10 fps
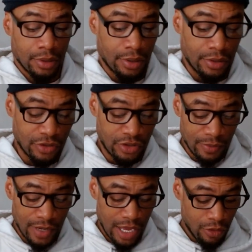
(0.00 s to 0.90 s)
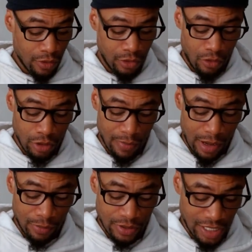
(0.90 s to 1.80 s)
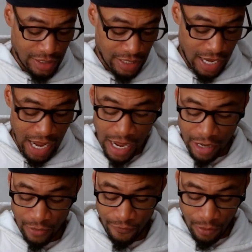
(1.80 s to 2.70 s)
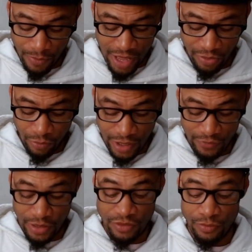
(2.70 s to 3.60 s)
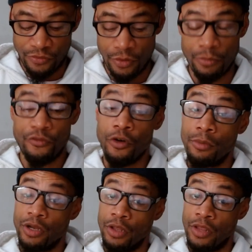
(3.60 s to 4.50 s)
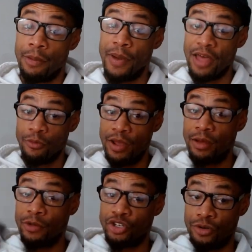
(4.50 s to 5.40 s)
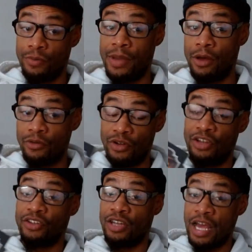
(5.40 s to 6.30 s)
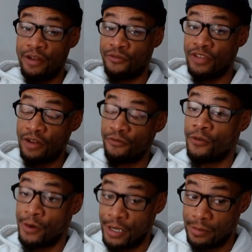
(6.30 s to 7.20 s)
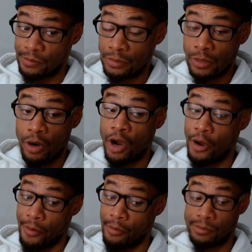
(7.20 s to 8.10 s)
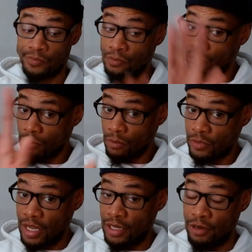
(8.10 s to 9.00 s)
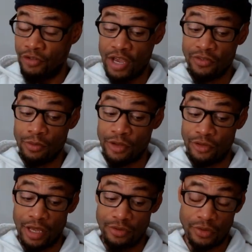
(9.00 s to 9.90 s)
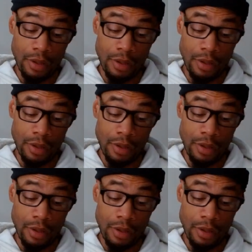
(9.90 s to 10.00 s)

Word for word: There's a Gemini going to court about protecting high honor for pathways as from from that a pathway that mature male led set for him or her? Take the energy as it resonates.